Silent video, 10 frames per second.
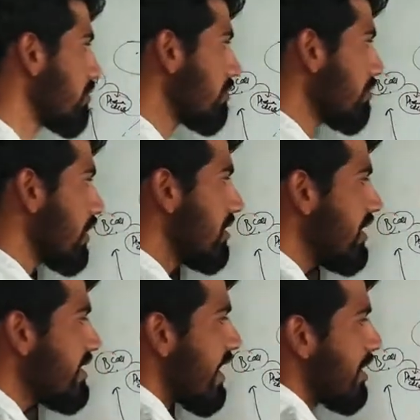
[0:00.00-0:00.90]
These
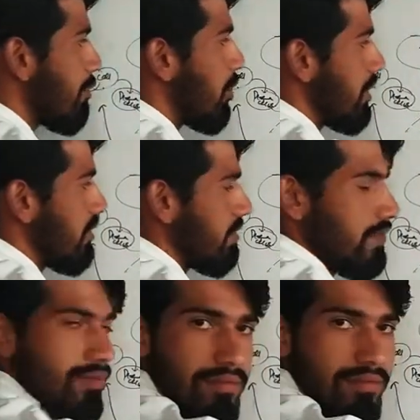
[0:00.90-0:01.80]
antibodies,
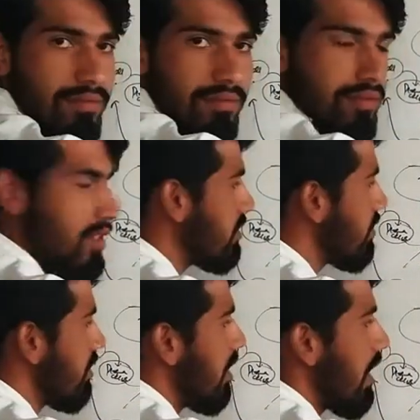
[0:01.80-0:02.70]
these
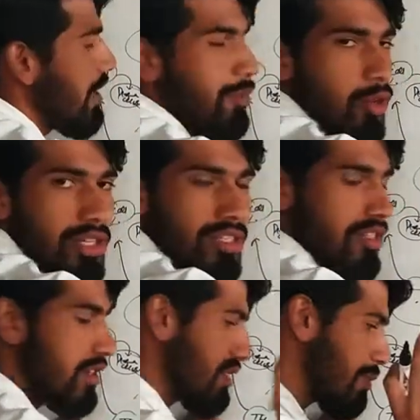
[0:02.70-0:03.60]
are the
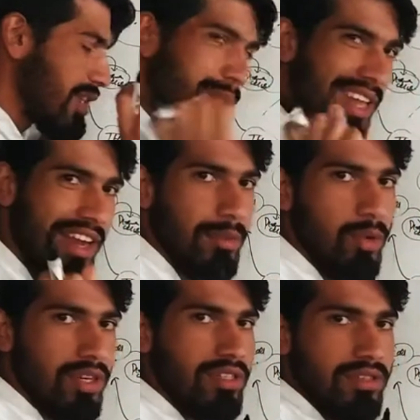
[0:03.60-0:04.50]
specific antibodies.